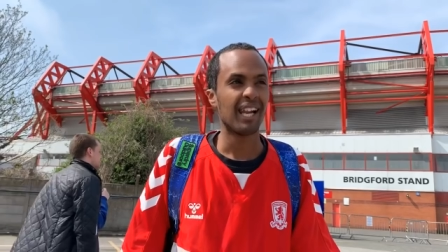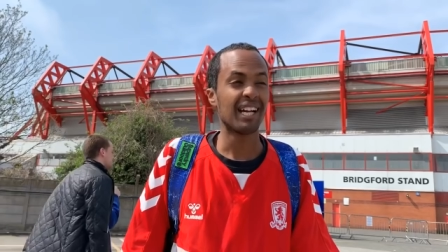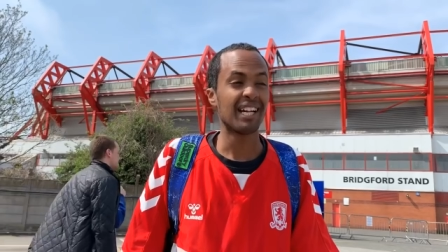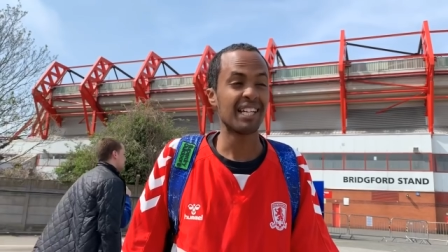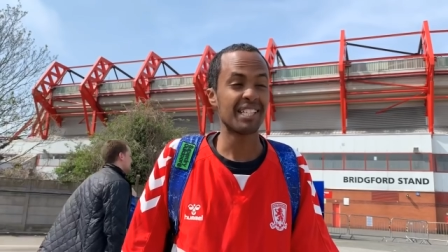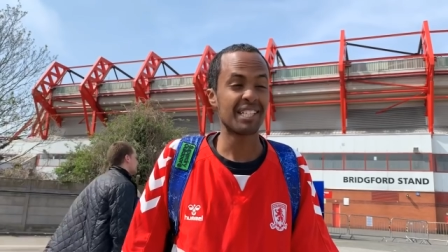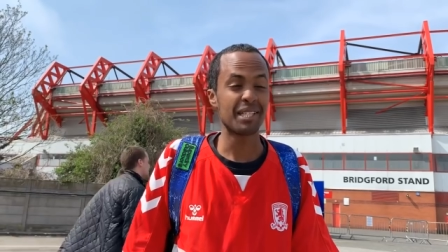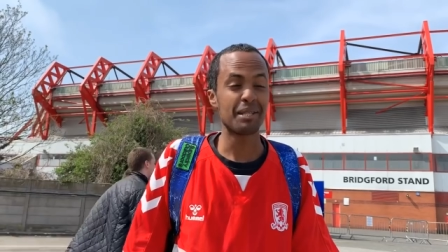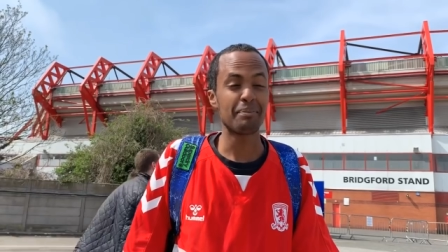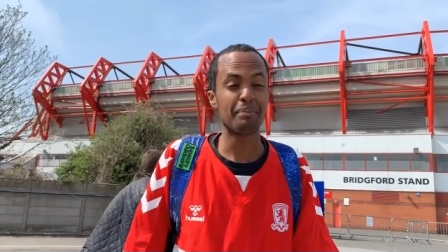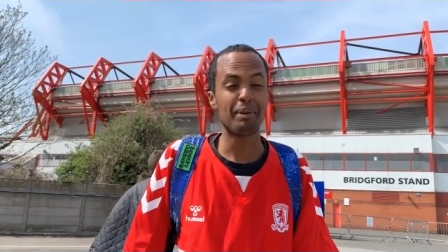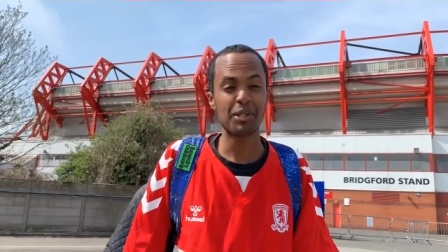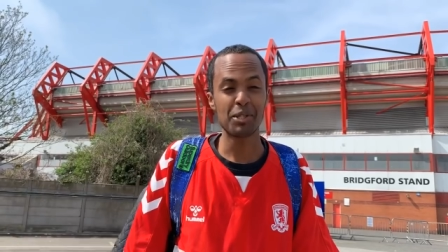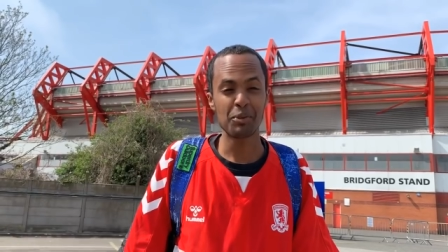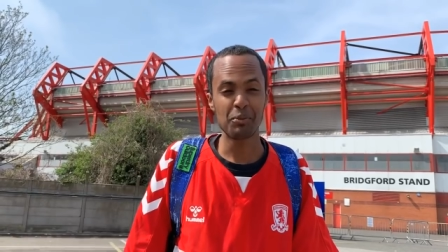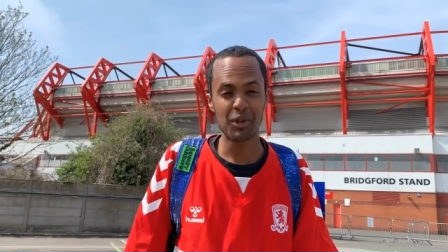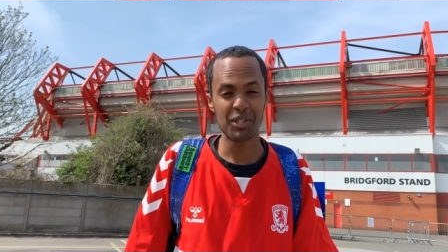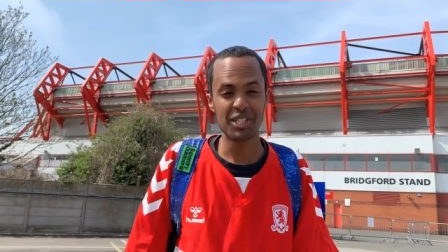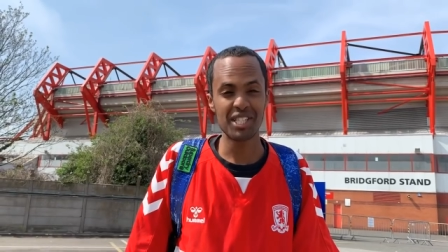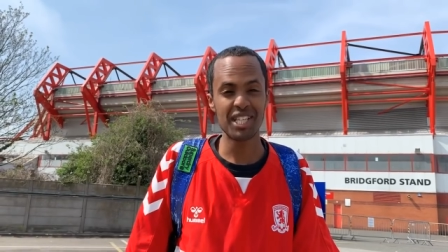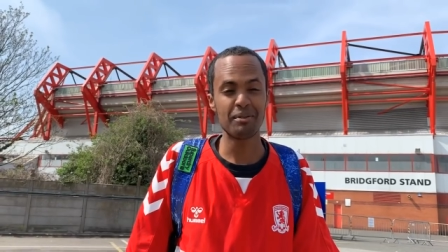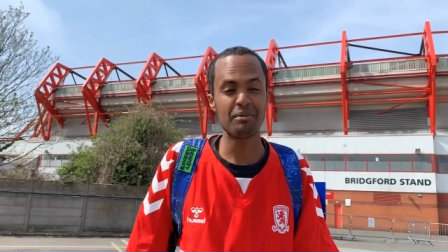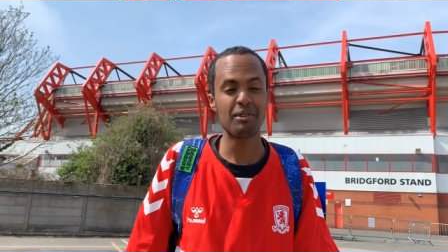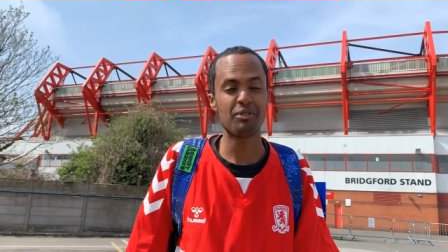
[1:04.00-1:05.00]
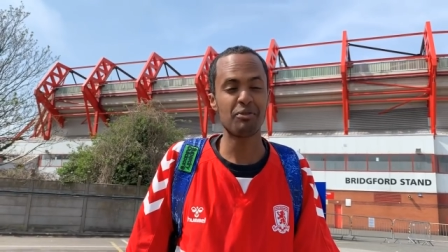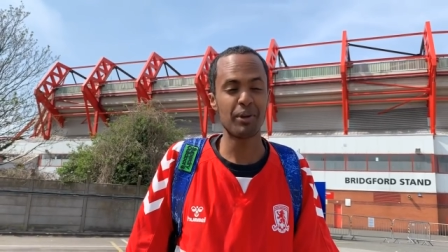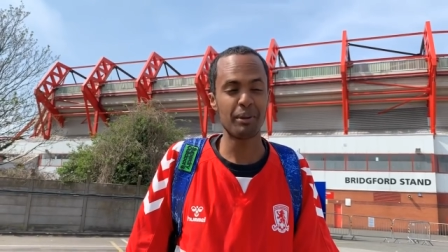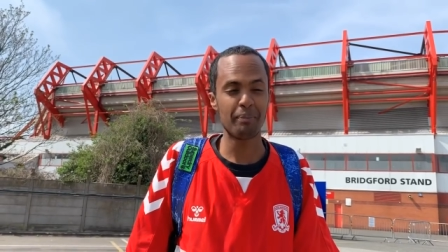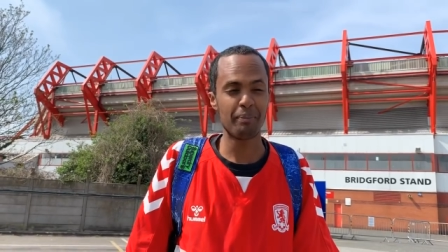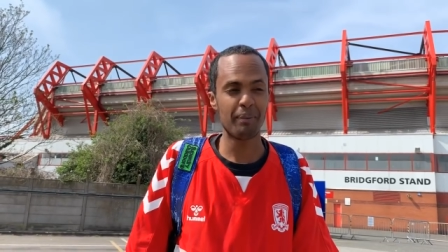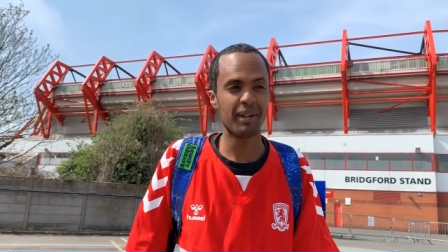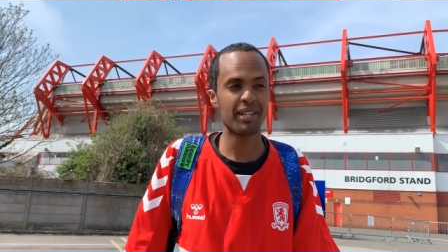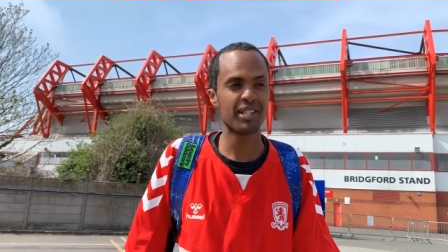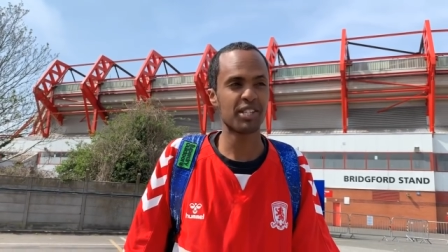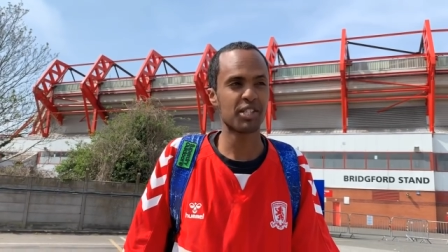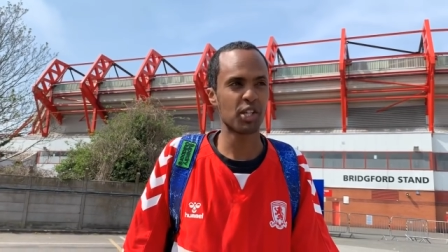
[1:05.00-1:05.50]
Like I said, depends on what team. If
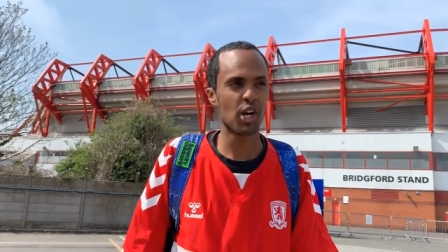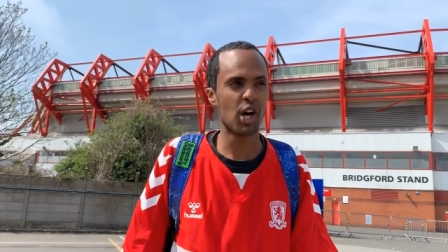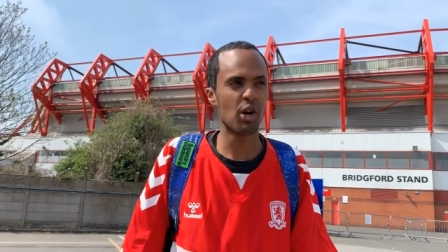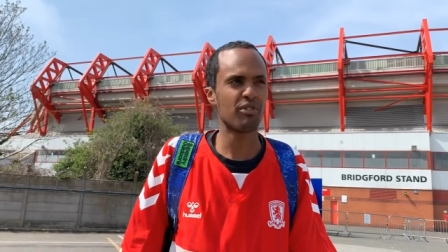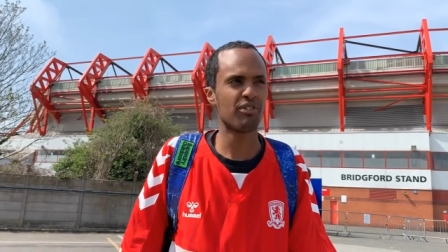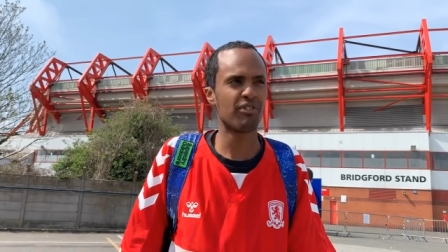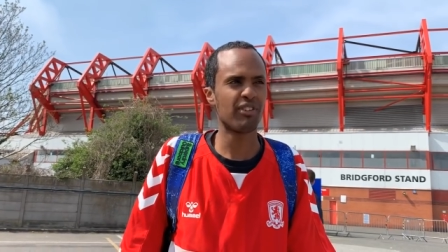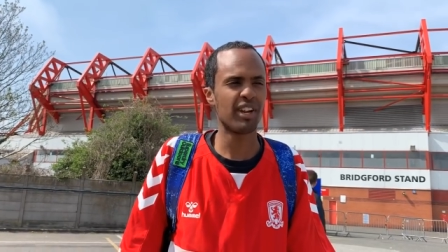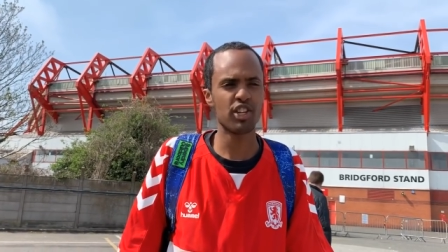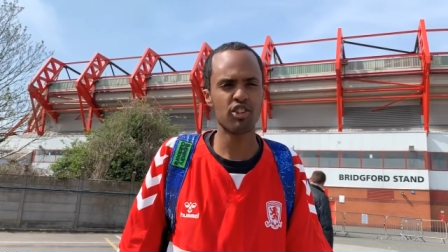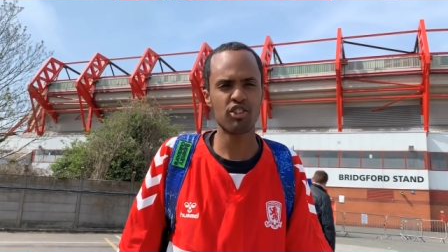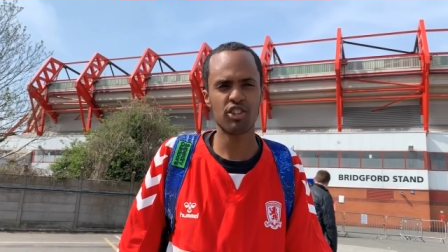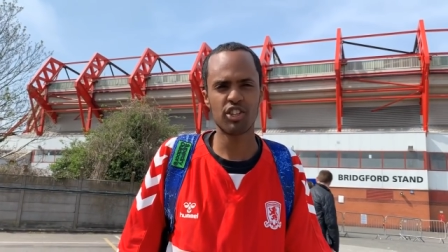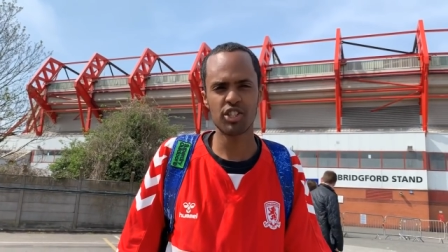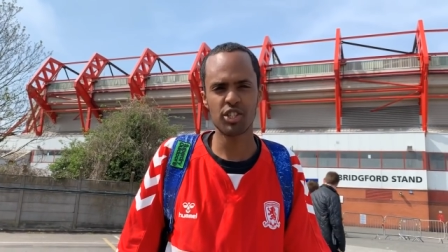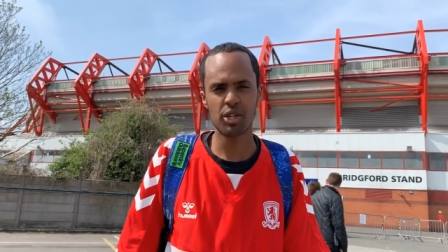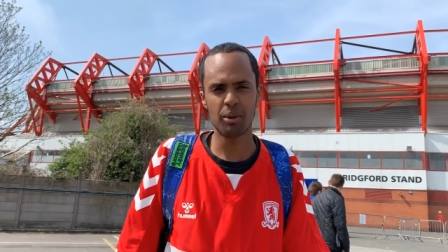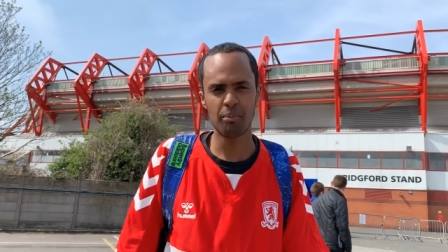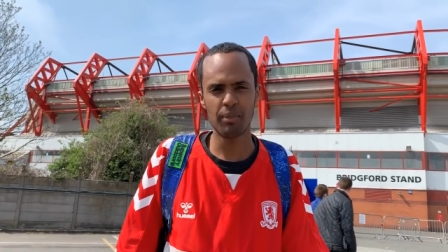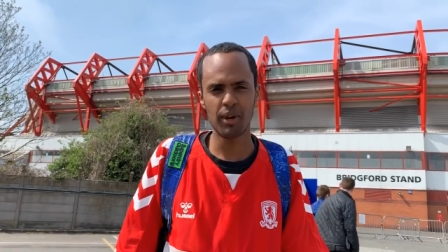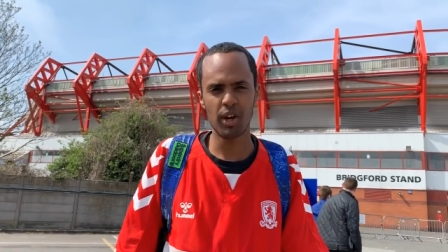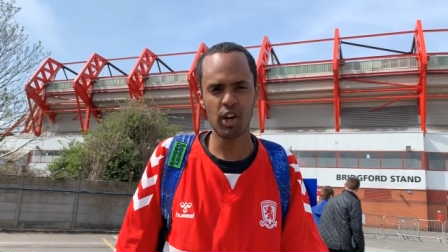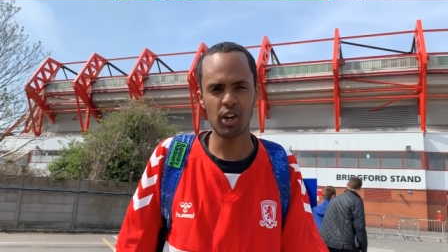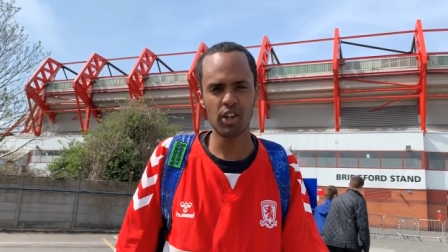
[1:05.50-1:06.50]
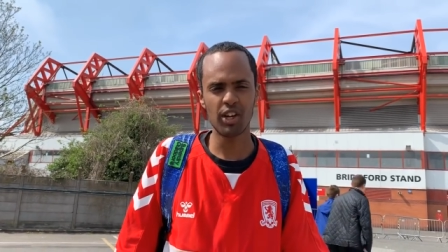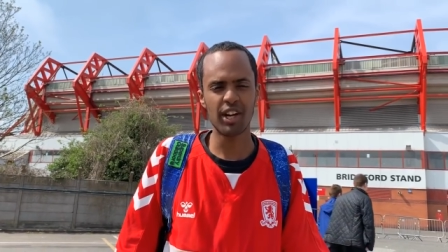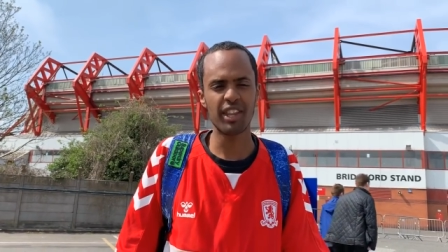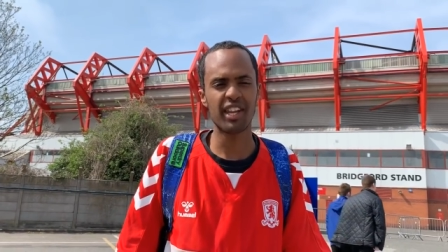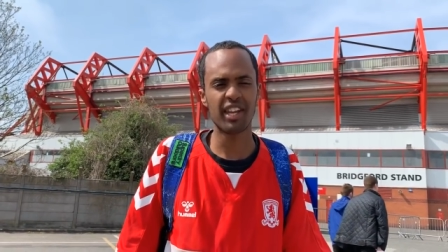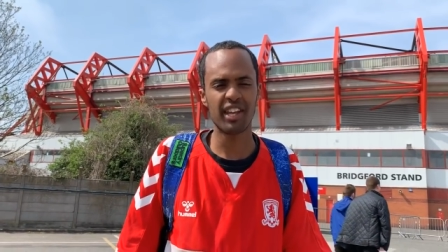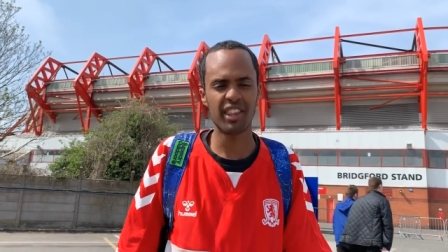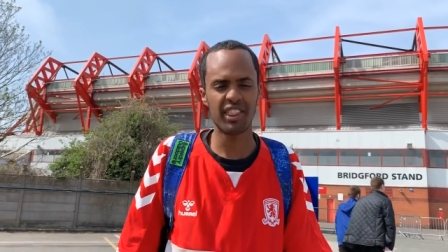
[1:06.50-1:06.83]
we start with Fletcher and Assombalonga,